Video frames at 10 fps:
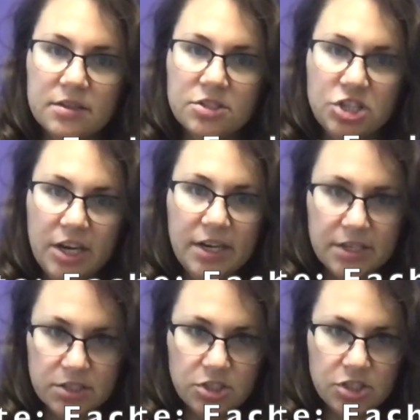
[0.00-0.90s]

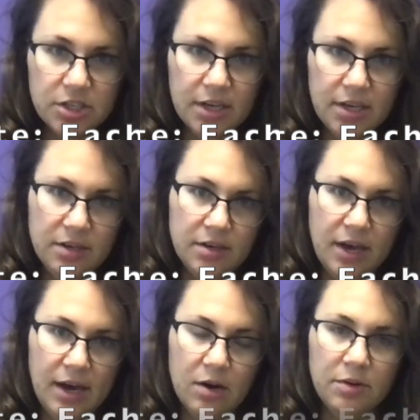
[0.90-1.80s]
change in
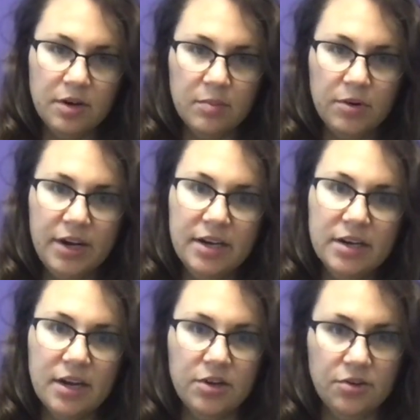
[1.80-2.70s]
how your brain
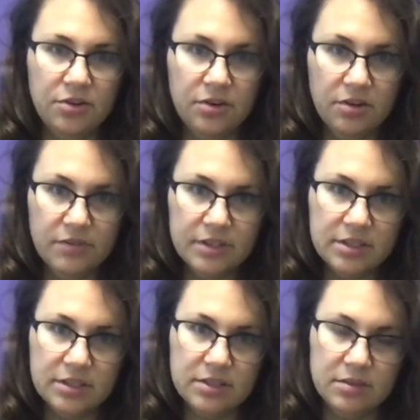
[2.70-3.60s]
and your nervous
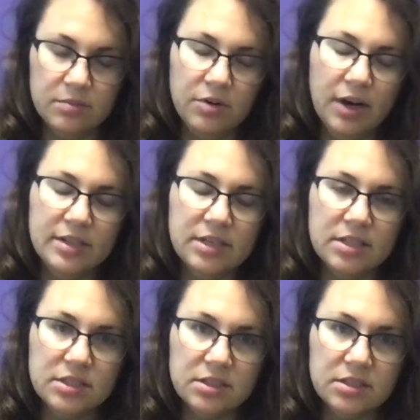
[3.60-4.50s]
system
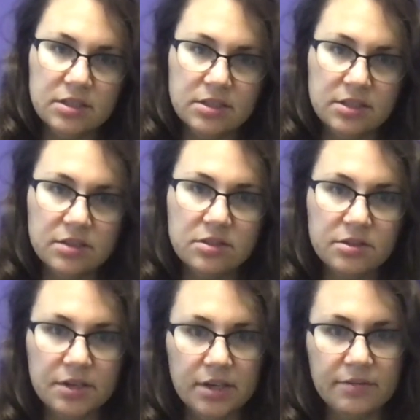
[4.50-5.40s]
processes
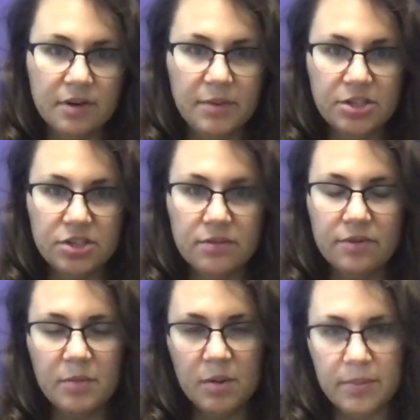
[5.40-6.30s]
sensory information
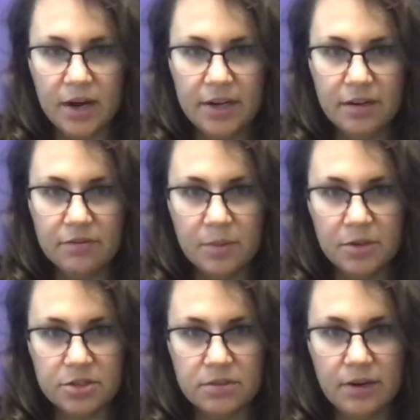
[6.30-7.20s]
from your body and from your
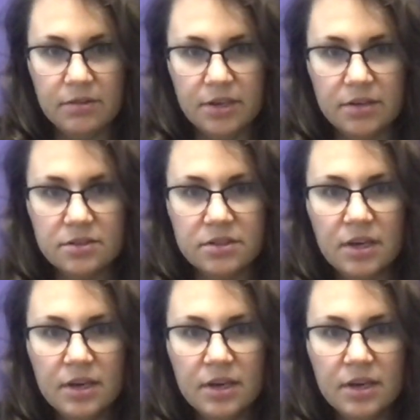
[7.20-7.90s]
surroundings.